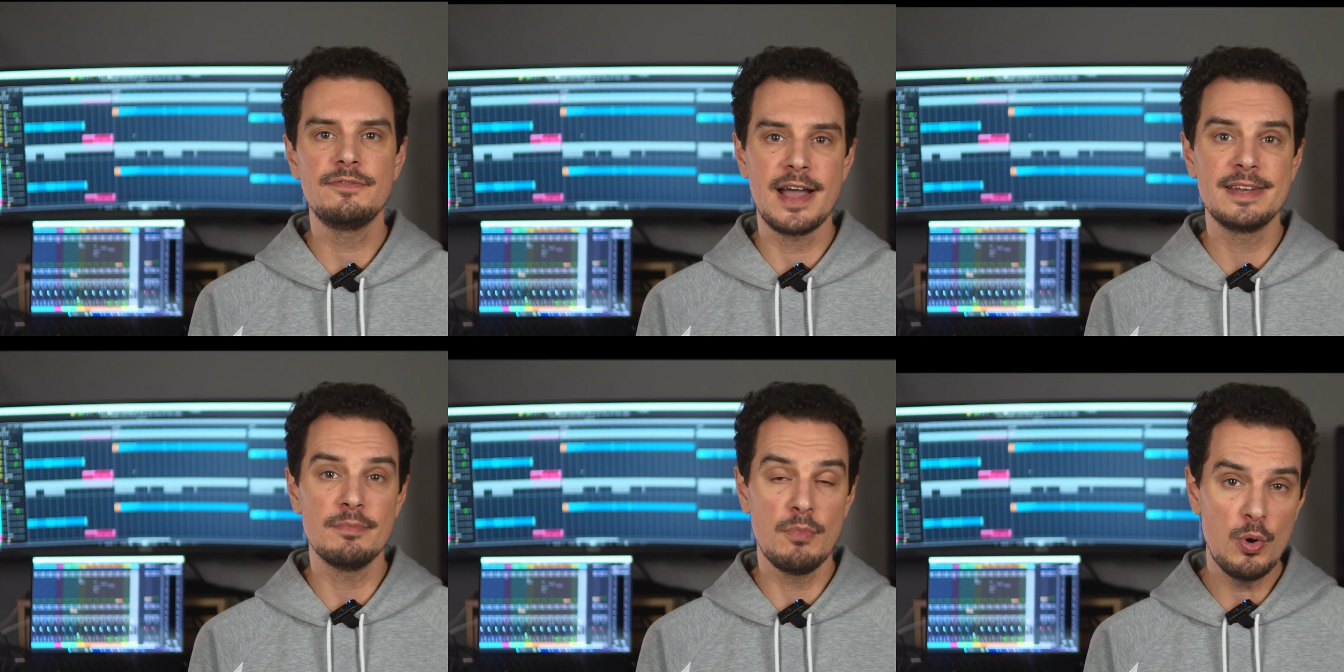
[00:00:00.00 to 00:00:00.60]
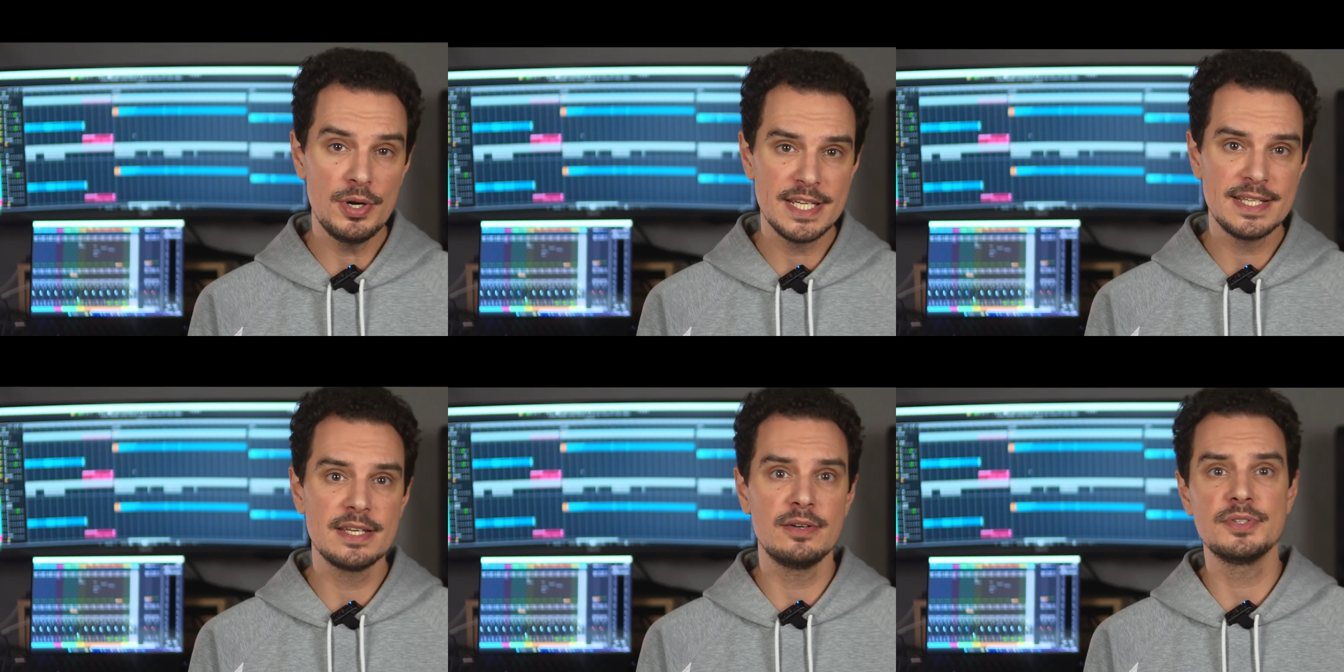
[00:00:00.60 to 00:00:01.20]
find more
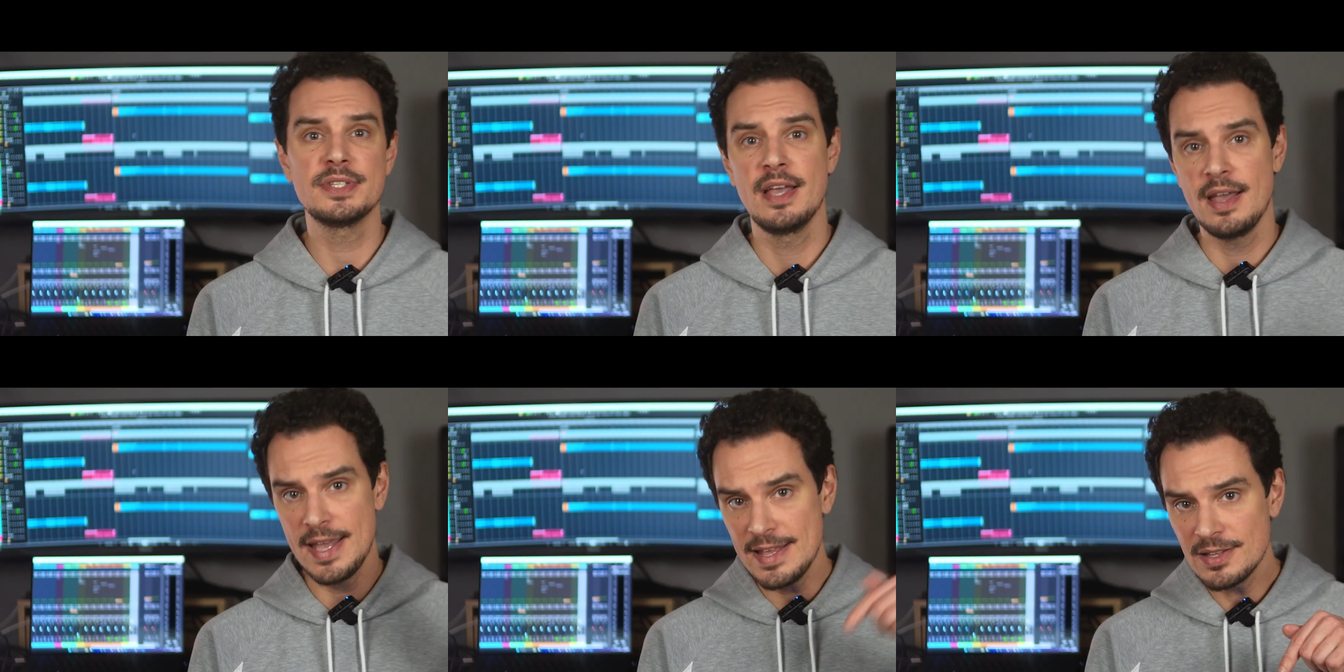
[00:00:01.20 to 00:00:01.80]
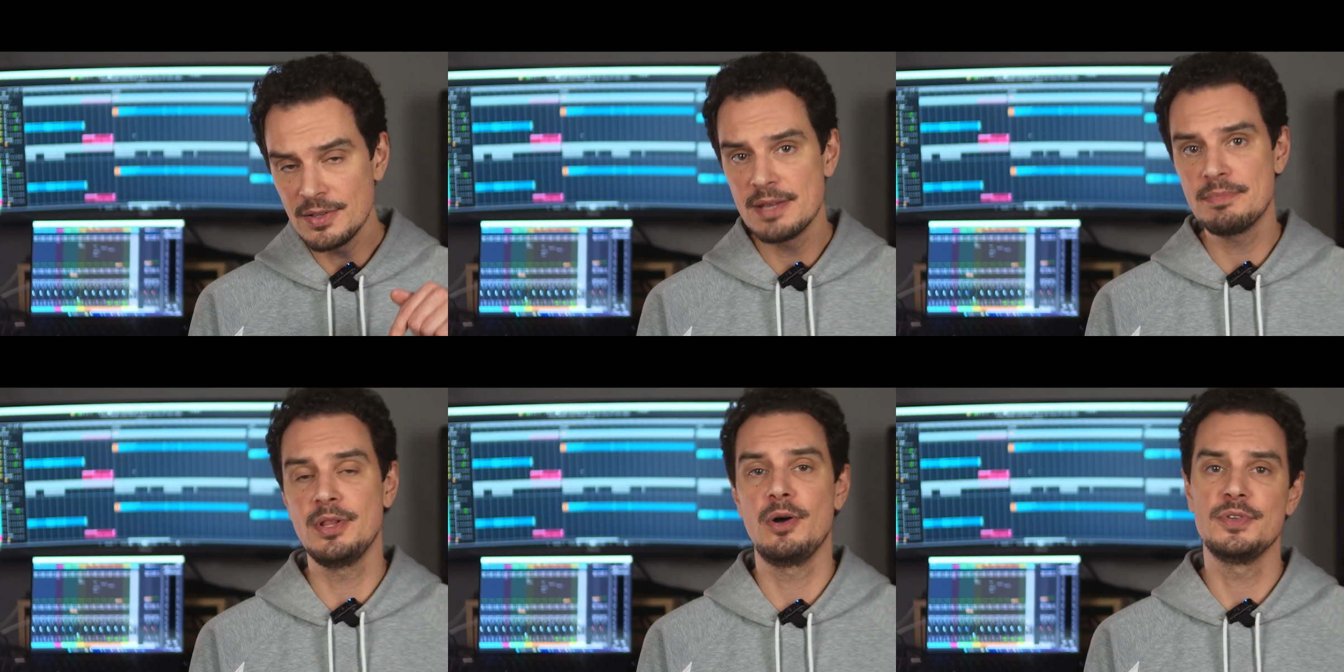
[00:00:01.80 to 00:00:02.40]
details in the link
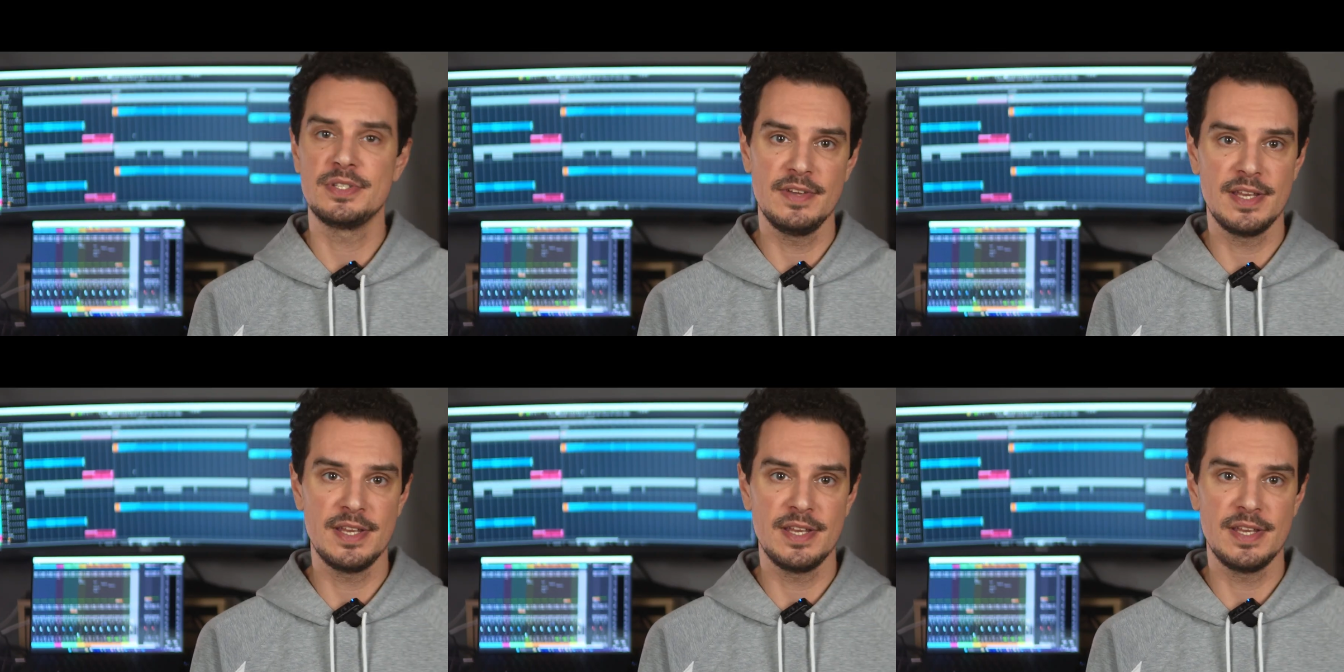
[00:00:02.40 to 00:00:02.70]
below this